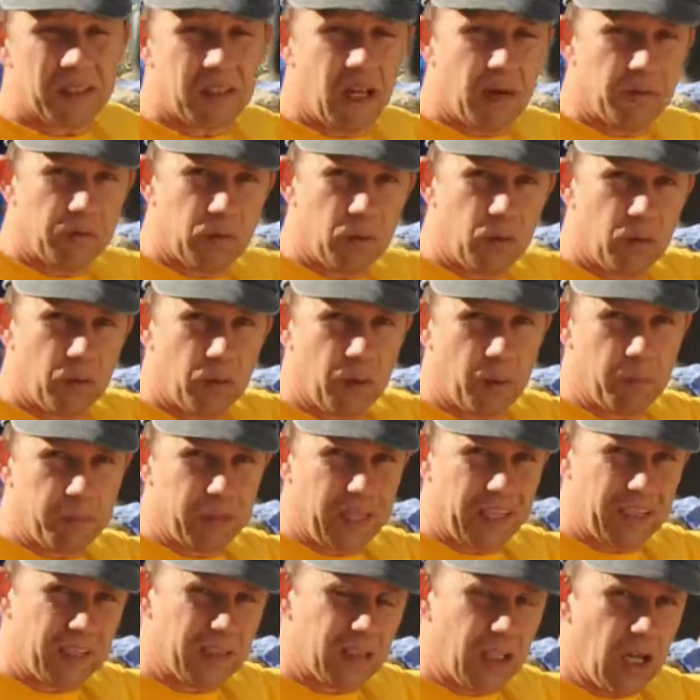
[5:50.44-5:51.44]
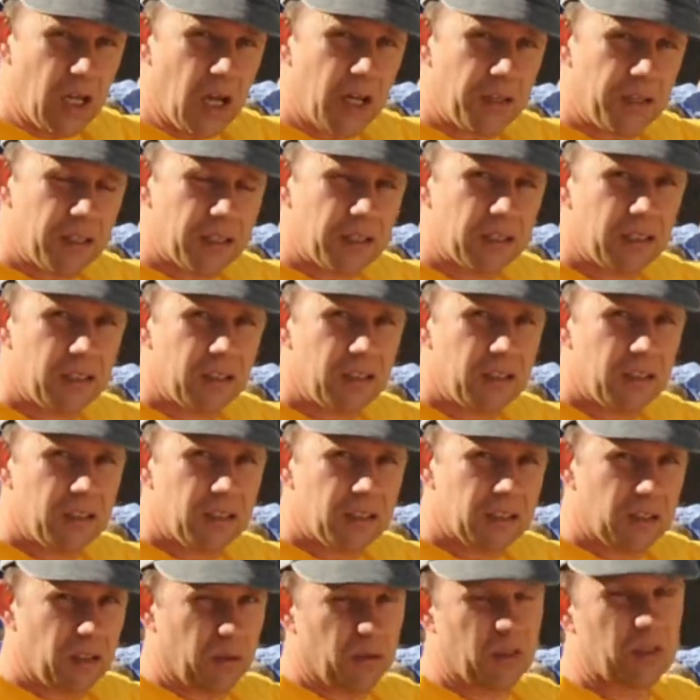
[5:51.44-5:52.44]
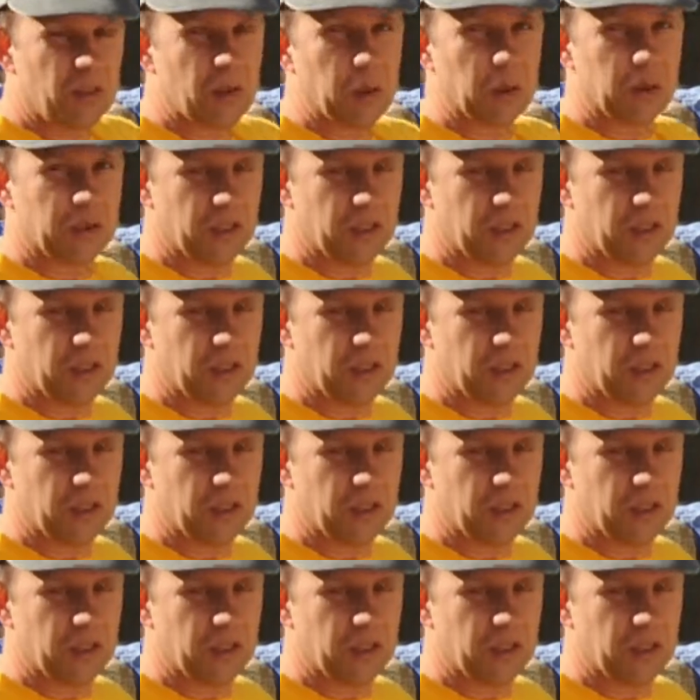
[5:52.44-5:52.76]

to cover all the black liner so it just looks